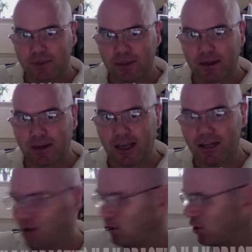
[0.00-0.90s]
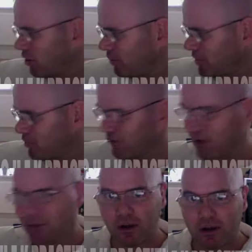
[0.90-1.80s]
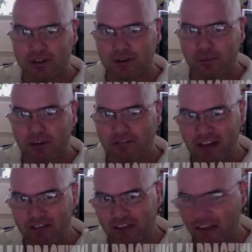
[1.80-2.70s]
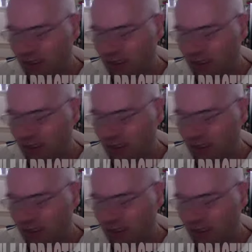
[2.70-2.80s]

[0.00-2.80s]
Okay, I know a lot of people think plants are a bit faffy